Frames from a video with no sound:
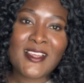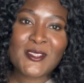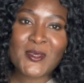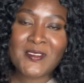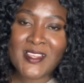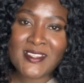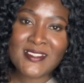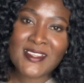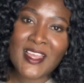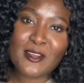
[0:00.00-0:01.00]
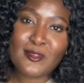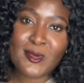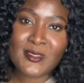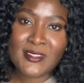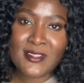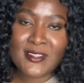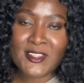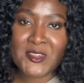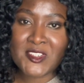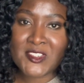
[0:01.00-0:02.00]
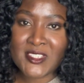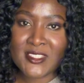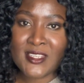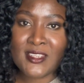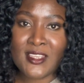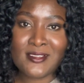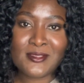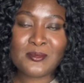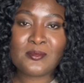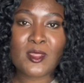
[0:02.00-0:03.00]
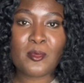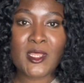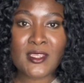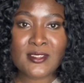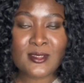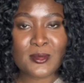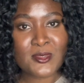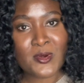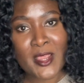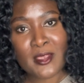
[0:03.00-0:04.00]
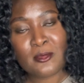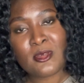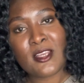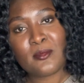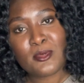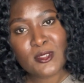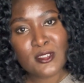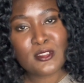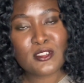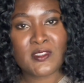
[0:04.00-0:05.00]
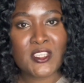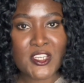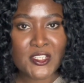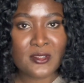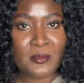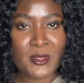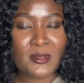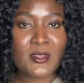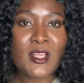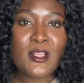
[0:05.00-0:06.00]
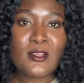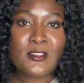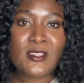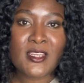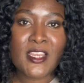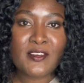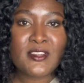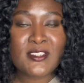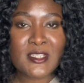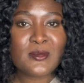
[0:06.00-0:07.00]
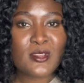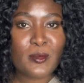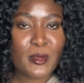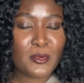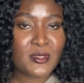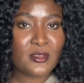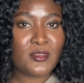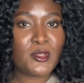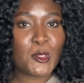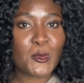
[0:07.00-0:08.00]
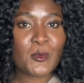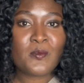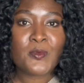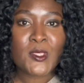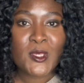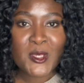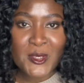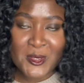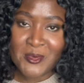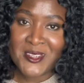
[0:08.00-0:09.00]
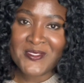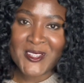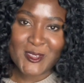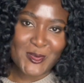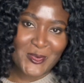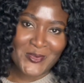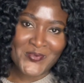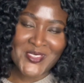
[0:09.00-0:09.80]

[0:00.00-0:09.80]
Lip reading: So if that is the kind of content that you're interested in, please subscribe, put on the notification bell so that every single time I post a video, you'd be the first to know.